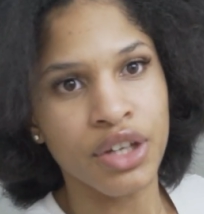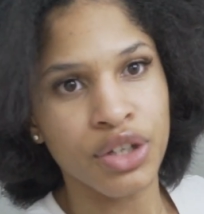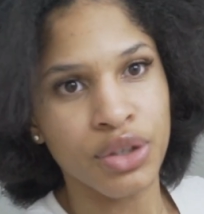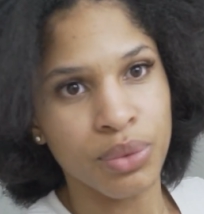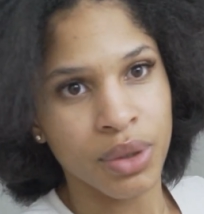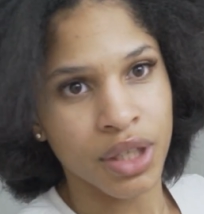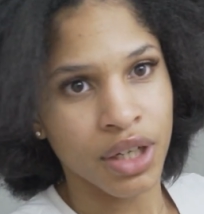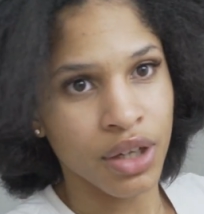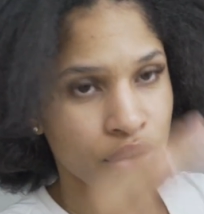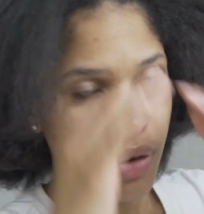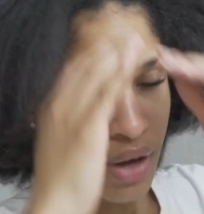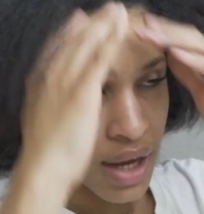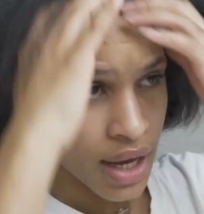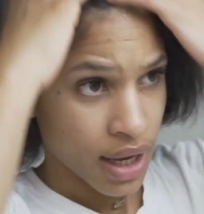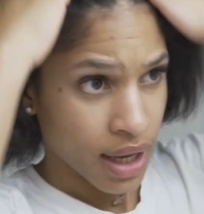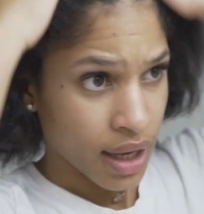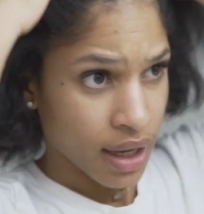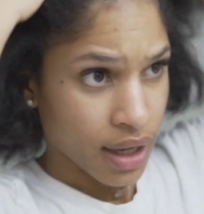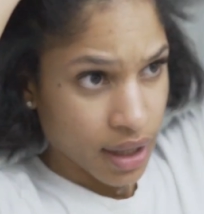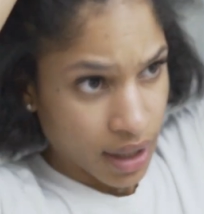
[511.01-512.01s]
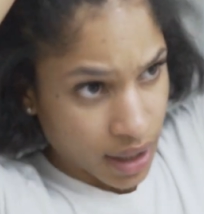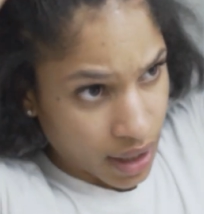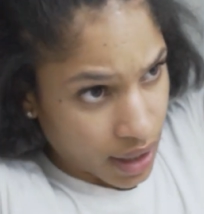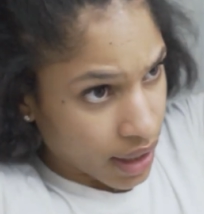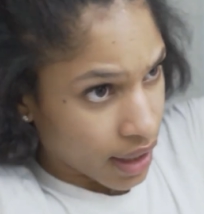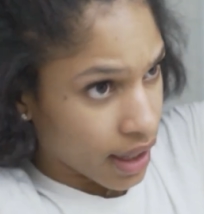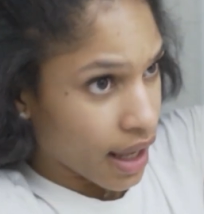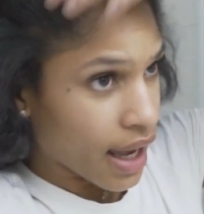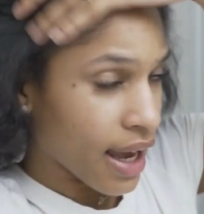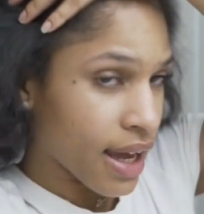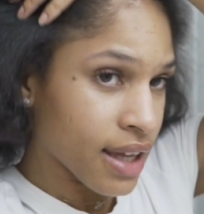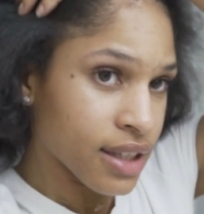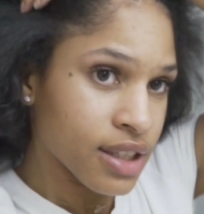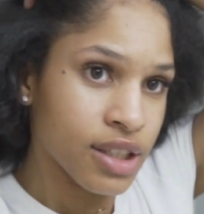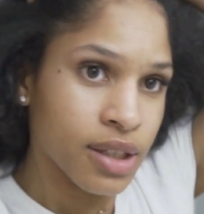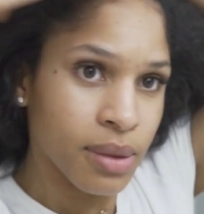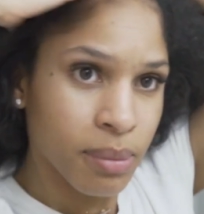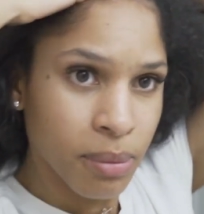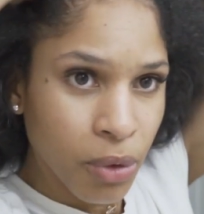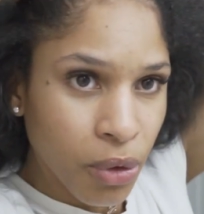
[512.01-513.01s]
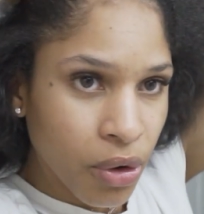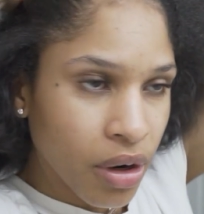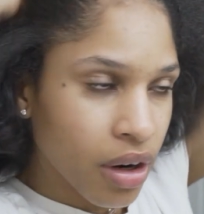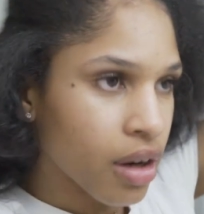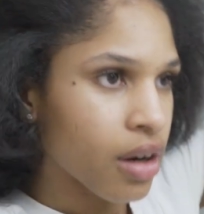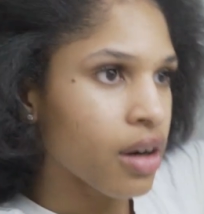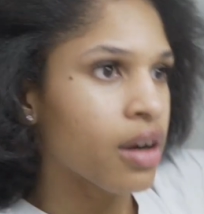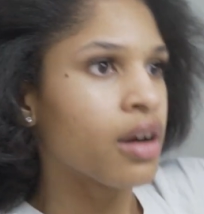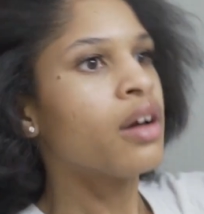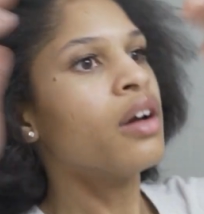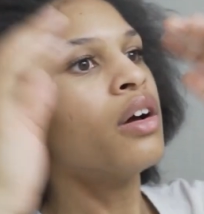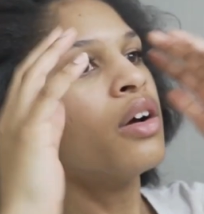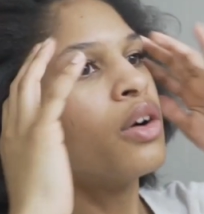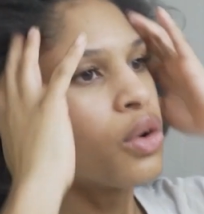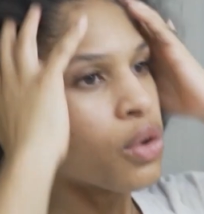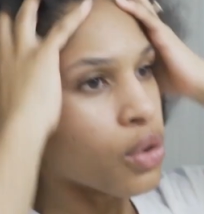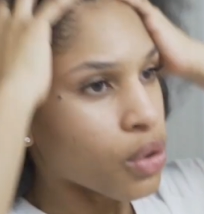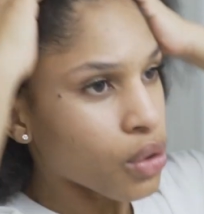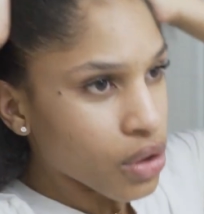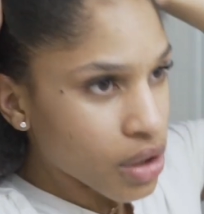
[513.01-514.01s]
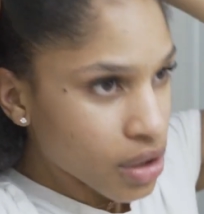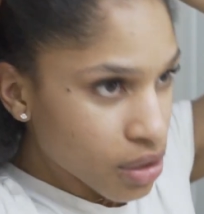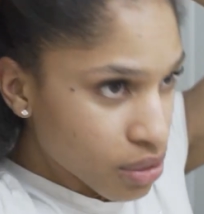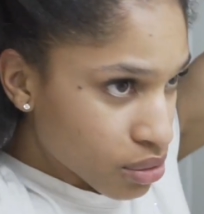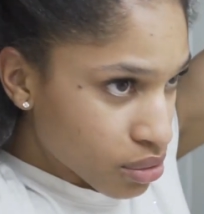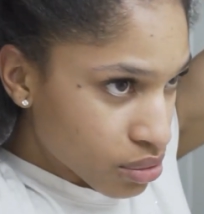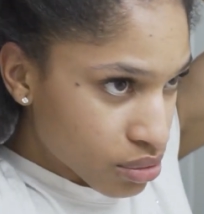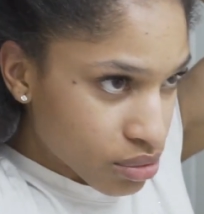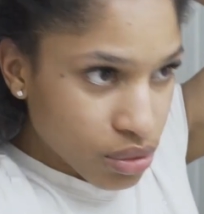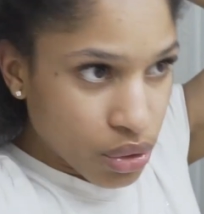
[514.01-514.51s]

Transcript: you want to go ahead and add some more oil,